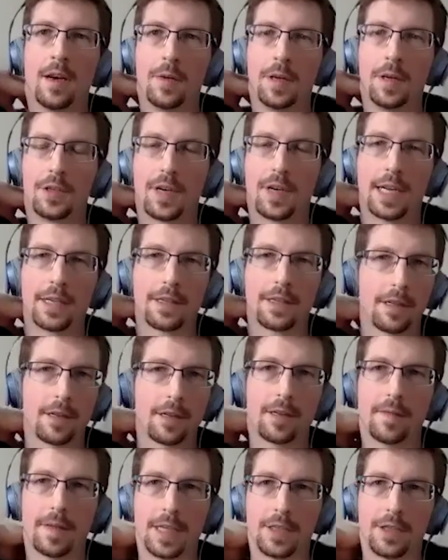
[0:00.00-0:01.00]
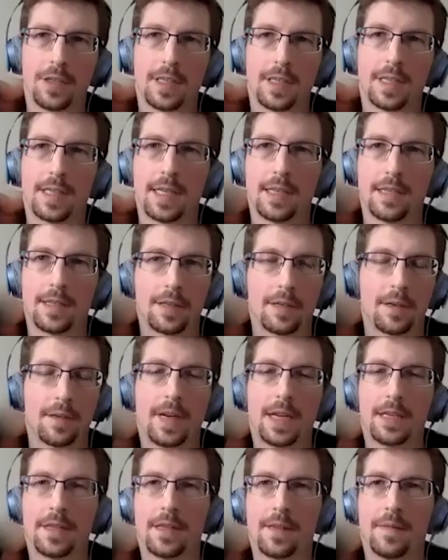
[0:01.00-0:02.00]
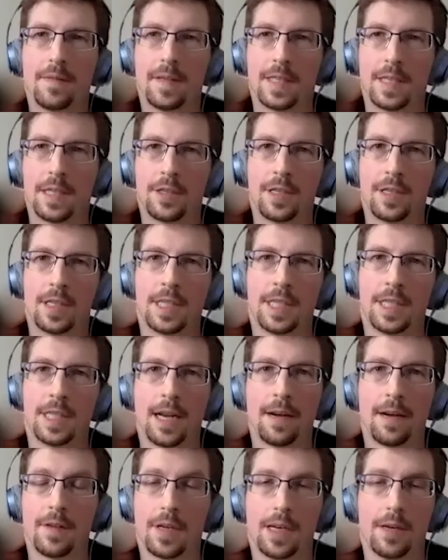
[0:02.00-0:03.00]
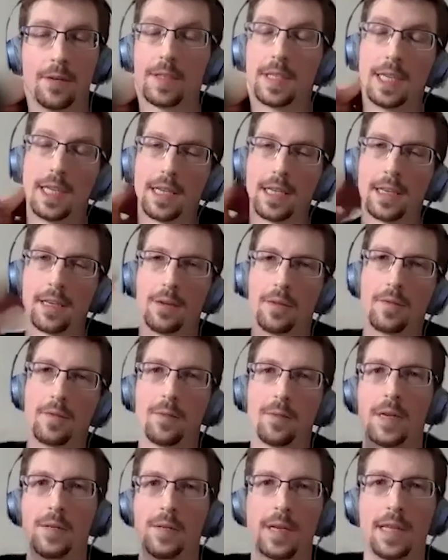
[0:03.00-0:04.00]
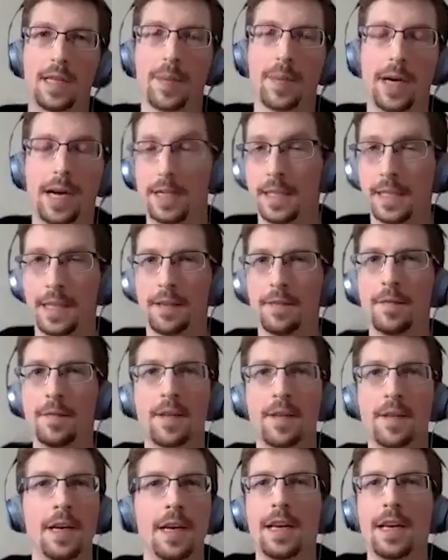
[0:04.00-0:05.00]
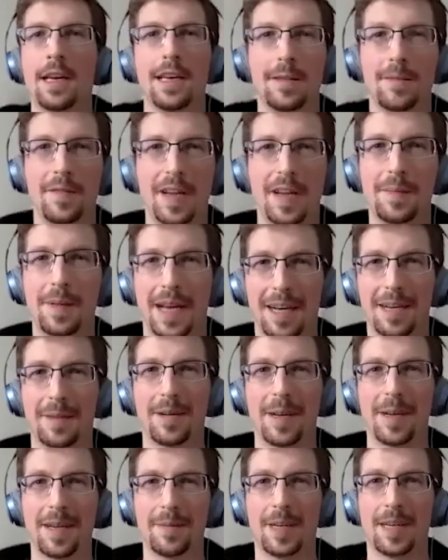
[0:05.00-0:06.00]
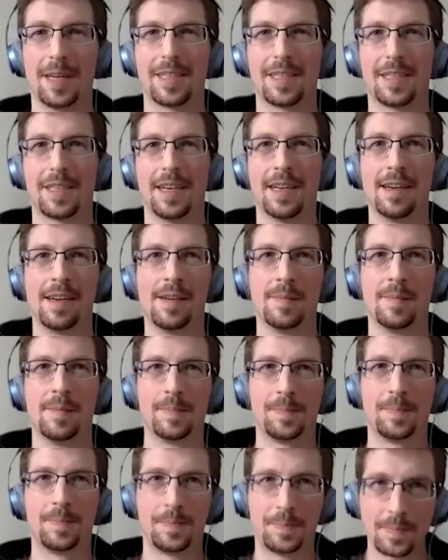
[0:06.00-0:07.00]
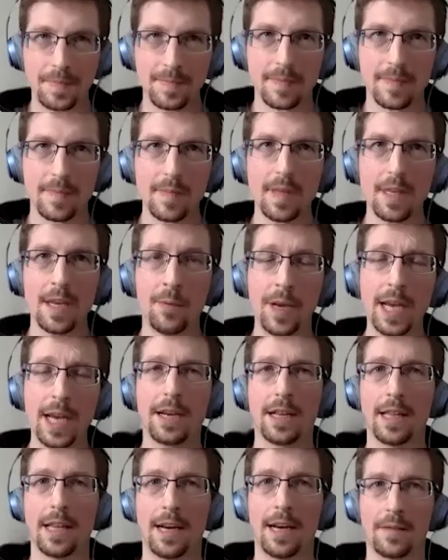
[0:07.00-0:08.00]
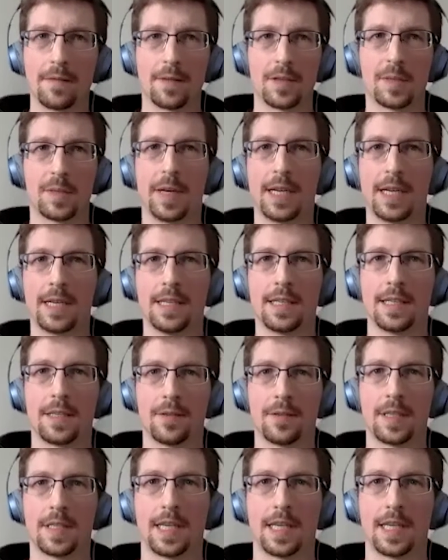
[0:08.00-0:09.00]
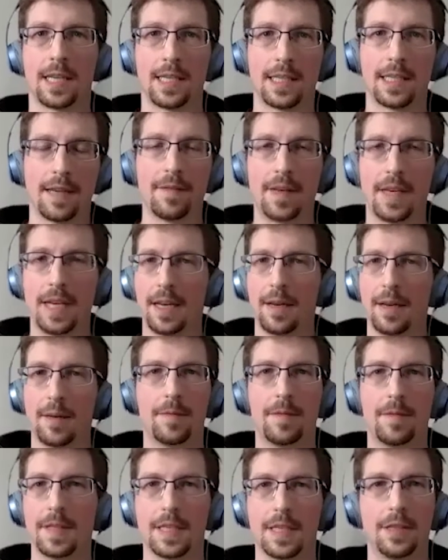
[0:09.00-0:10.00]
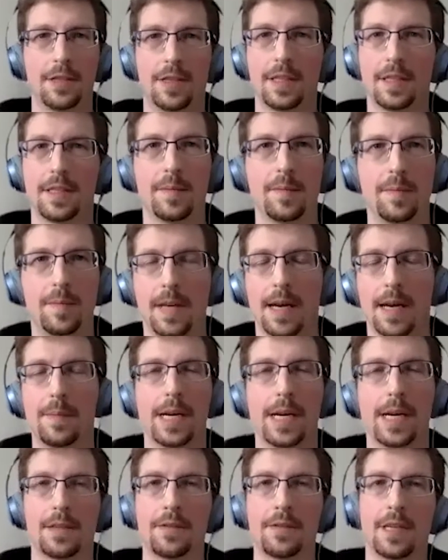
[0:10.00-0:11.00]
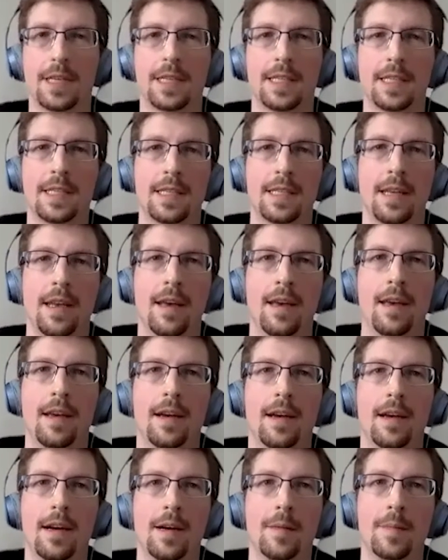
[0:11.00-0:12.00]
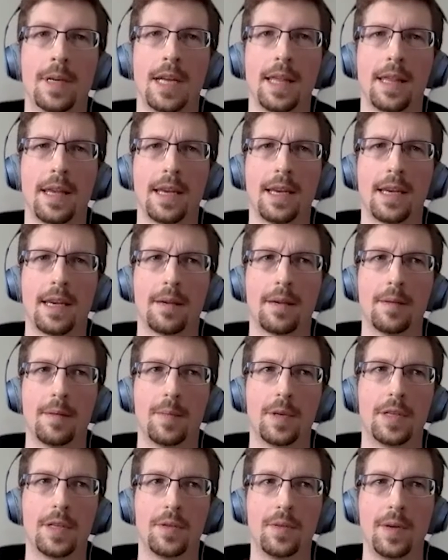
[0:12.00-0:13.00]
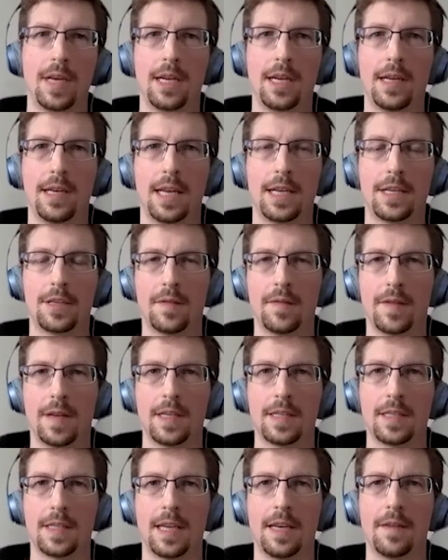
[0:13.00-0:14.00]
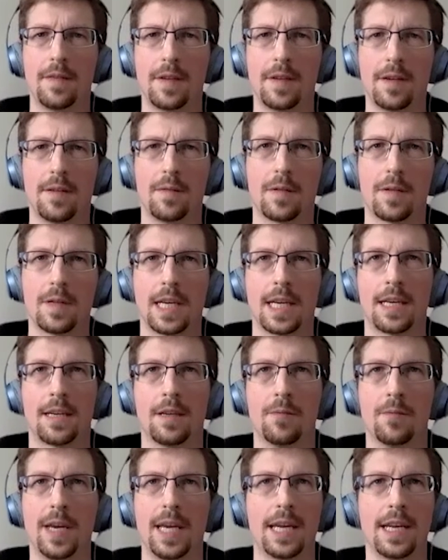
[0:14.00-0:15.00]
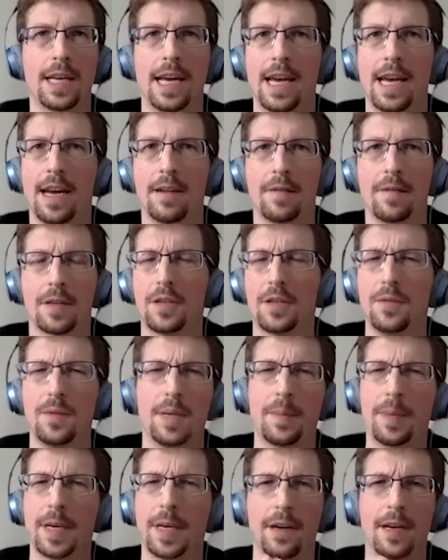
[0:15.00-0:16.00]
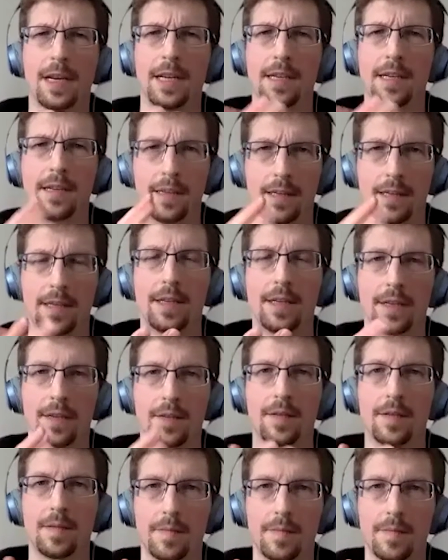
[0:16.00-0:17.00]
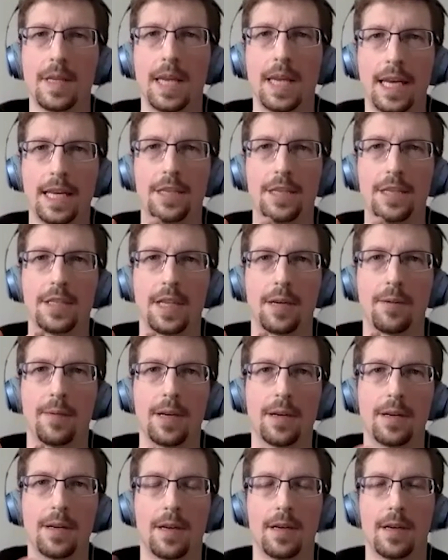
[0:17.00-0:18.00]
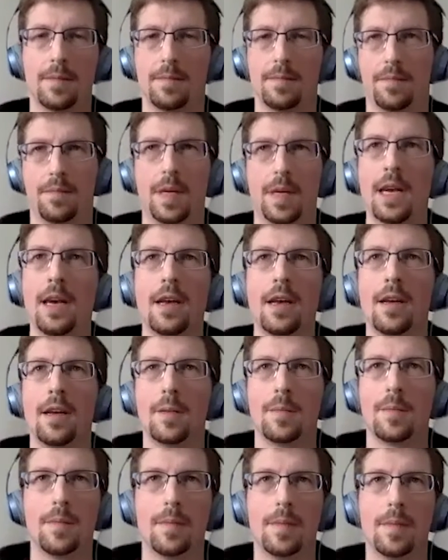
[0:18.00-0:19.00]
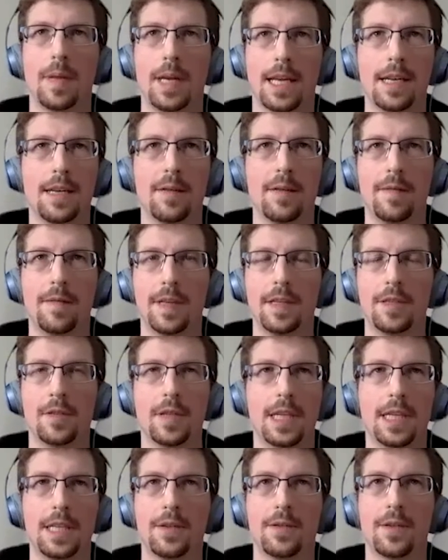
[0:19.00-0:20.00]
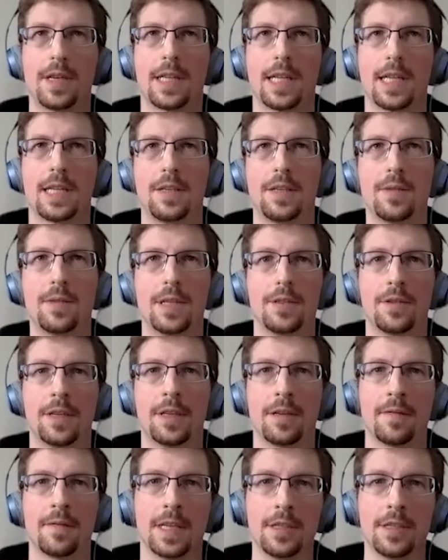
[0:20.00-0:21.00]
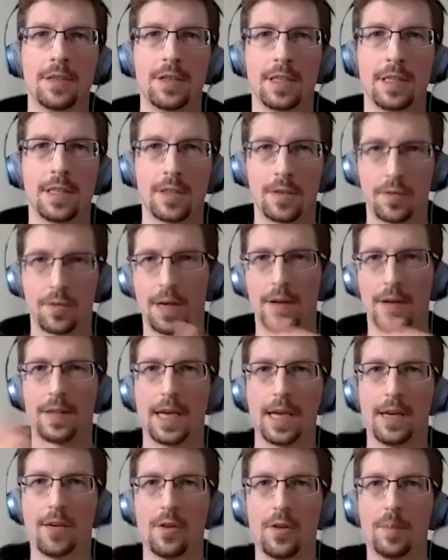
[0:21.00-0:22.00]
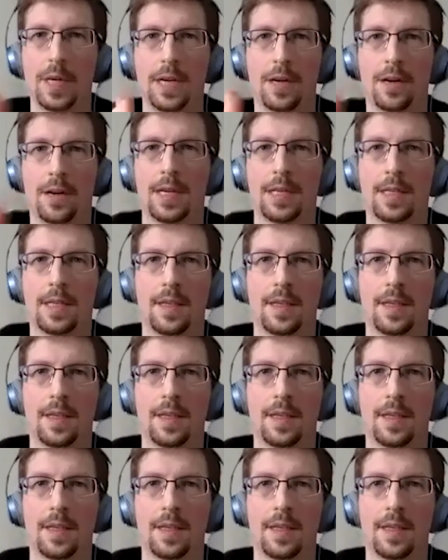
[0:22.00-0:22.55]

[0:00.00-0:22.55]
We tracked all our interventions, sent a survey to the physicians. It was like overwhelmingly positive feedback, pretty much. And we had a lot of respondents. There was like 70 physicians got back to us. And I think between each of us, even over like a week and a half or 2 week period, each, like we were like individually doing like 200 interventions throughout that whole period.